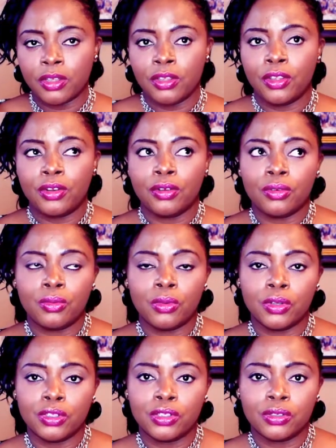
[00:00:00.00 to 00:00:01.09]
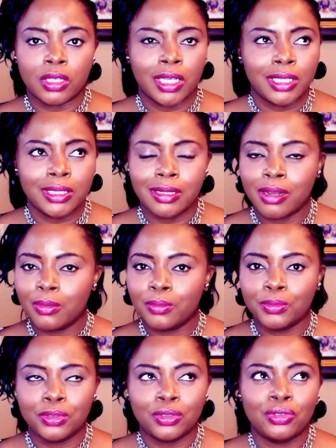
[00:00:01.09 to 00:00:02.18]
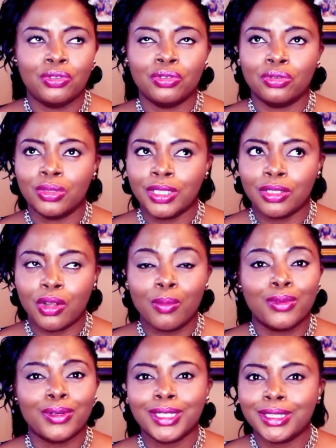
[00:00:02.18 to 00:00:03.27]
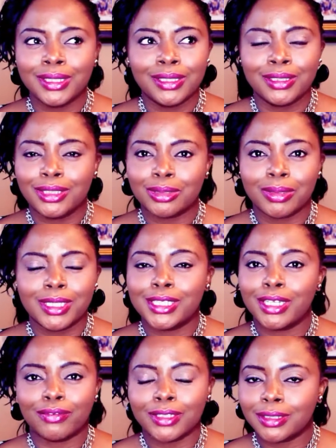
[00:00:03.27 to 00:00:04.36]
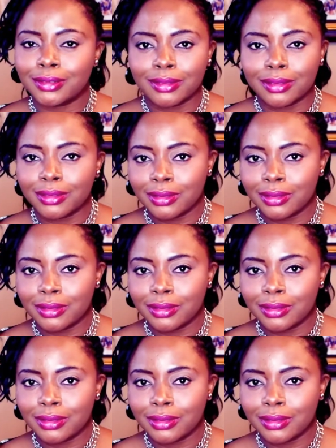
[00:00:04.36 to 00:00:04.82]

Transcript: You don't want to end up upgrading 2017